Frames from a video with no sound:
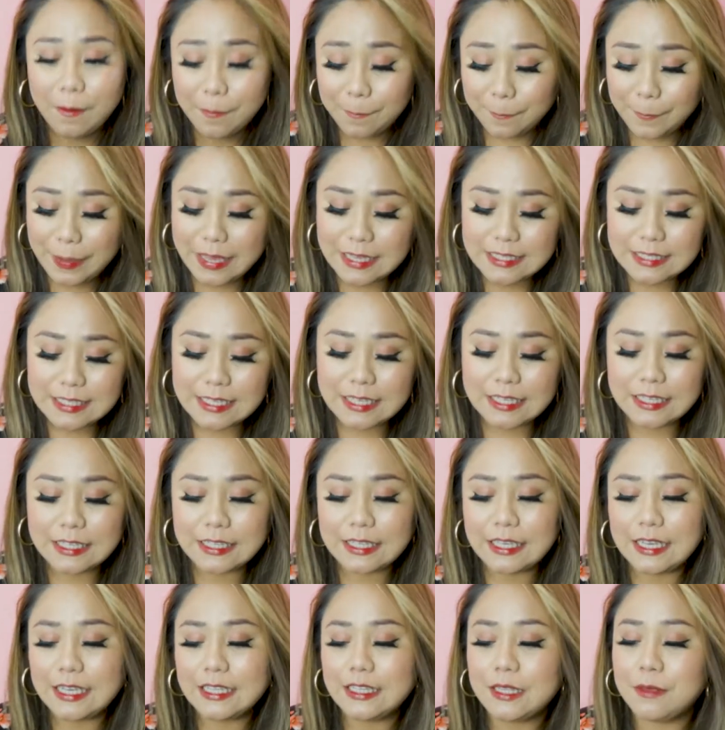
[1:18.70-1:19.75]

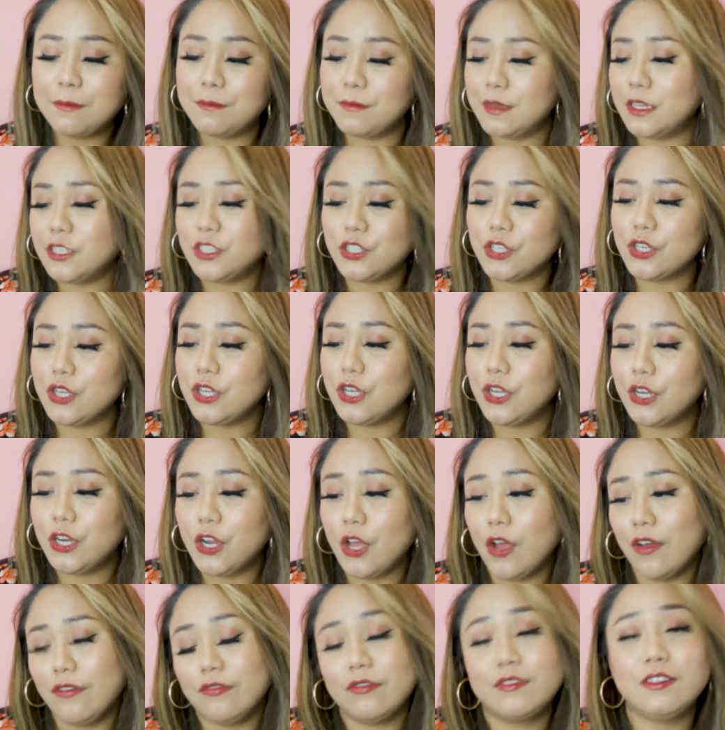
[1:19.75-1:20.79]
basically the mission
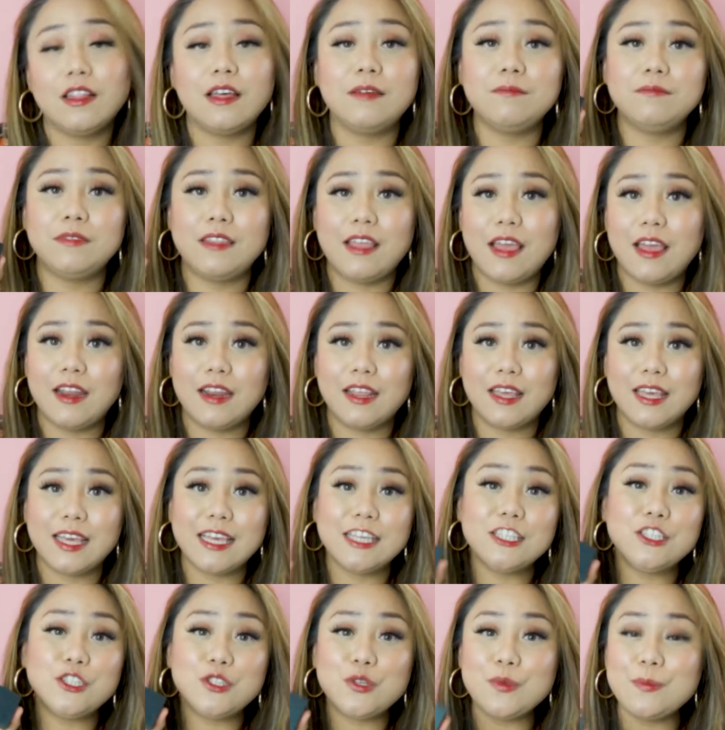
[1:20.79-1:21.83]
of
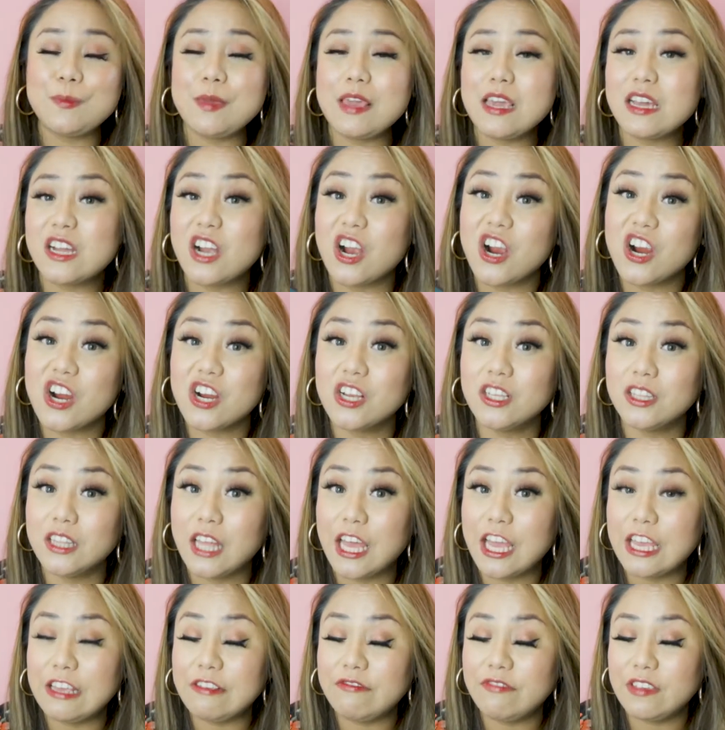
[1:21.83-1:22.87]
Glamnetic is to make our
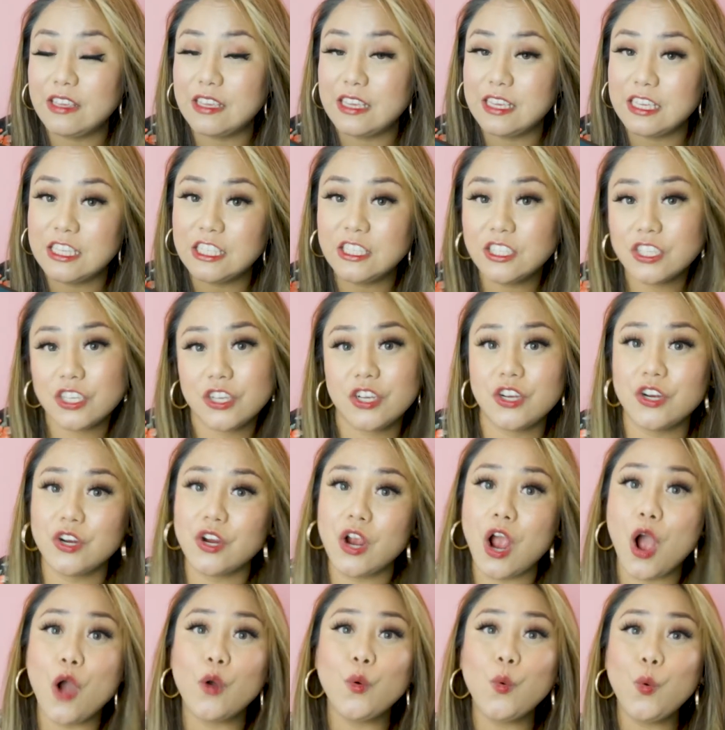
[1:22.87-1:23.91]
life easier.
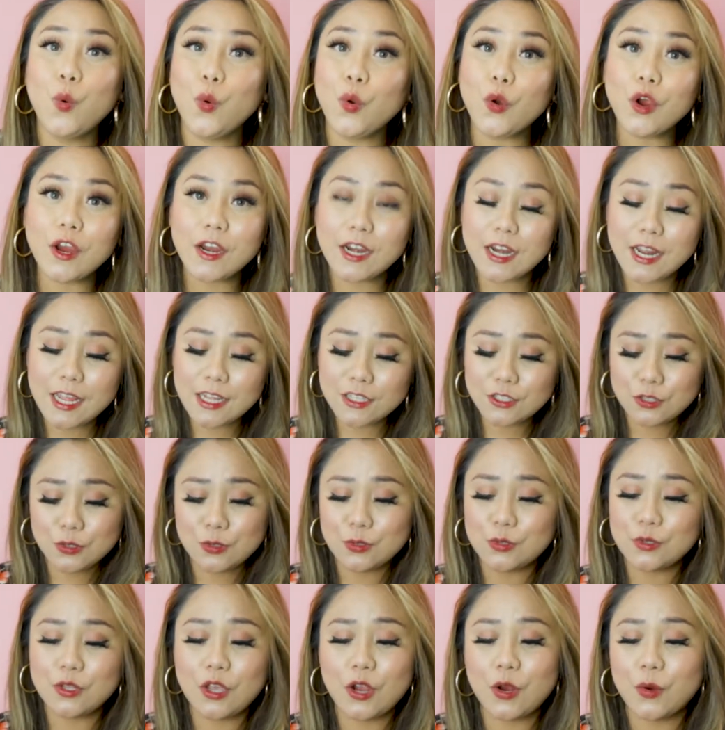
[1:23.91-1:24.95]
According
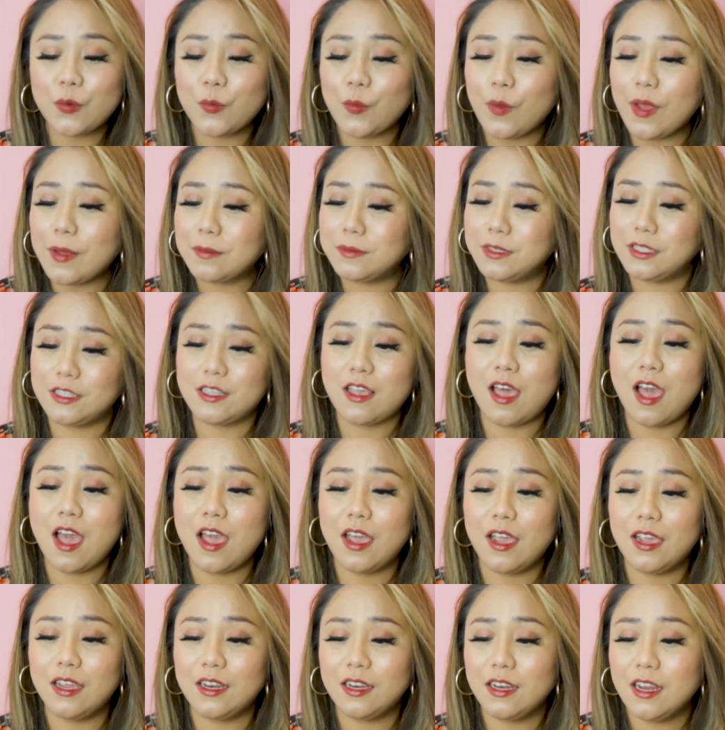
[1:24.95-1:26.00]
to their
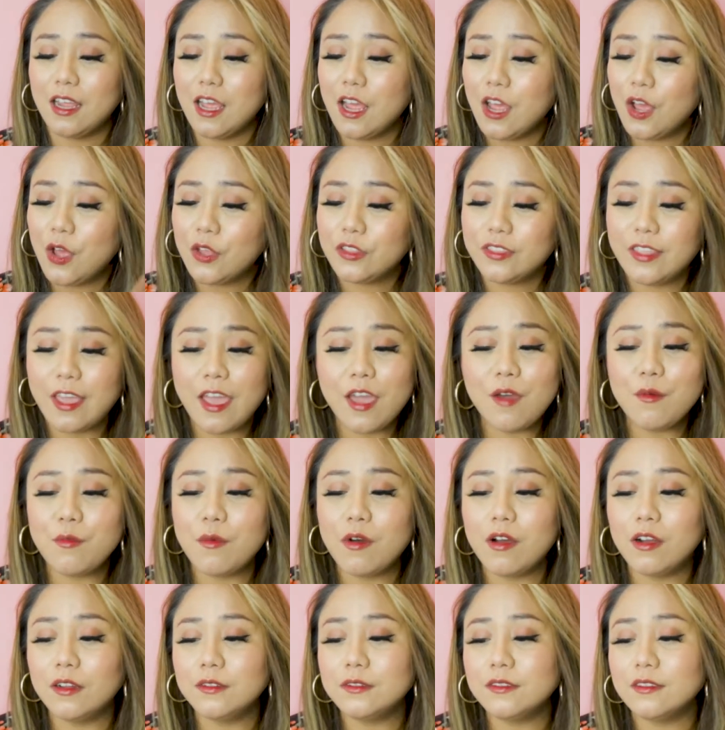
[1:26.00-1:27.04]
website, they
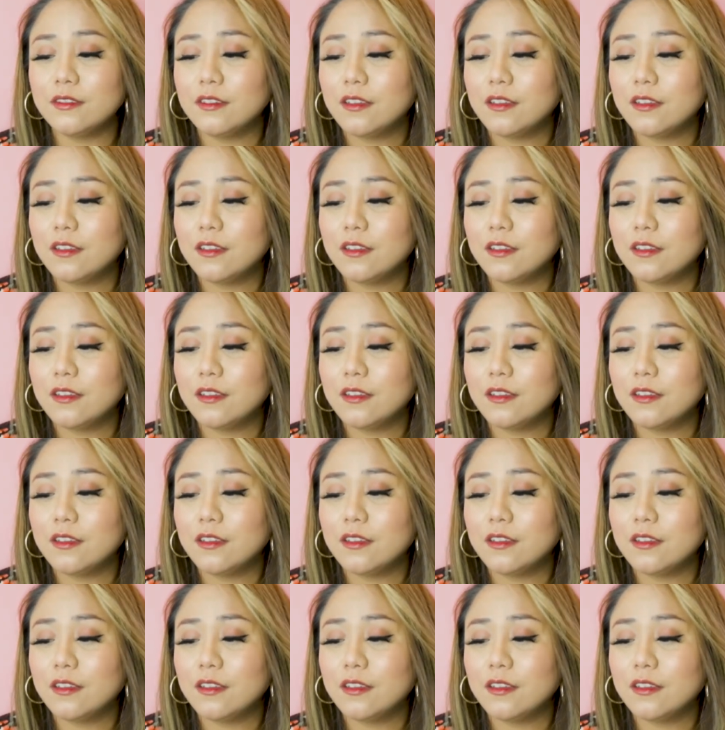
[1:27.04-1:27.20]
want